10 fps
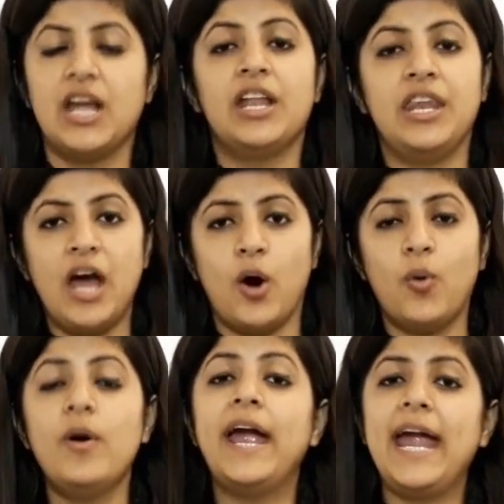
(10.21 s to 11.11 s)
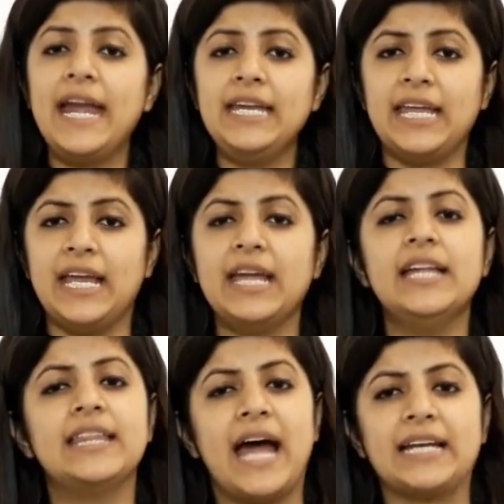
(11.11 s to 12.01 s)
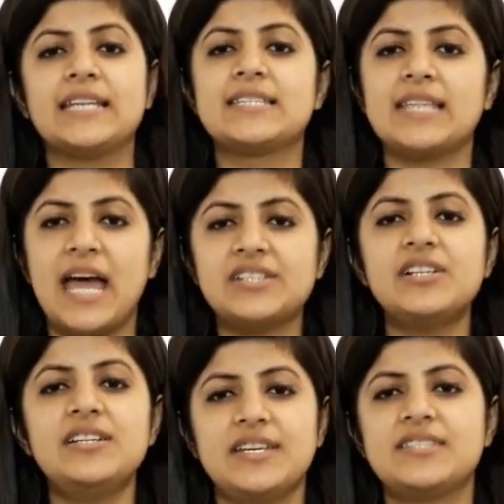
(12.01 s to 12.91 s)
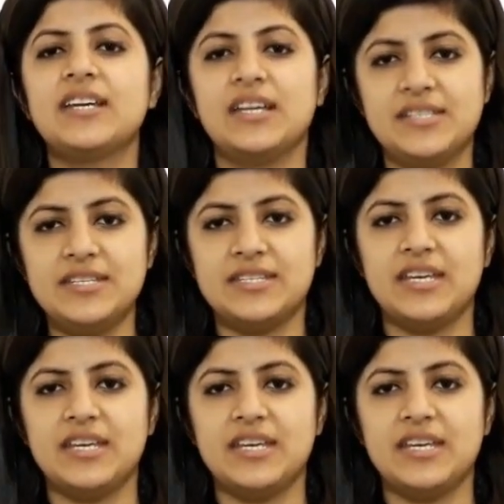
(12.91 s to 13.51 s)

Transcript: Now NTA, that is National Testing Agency,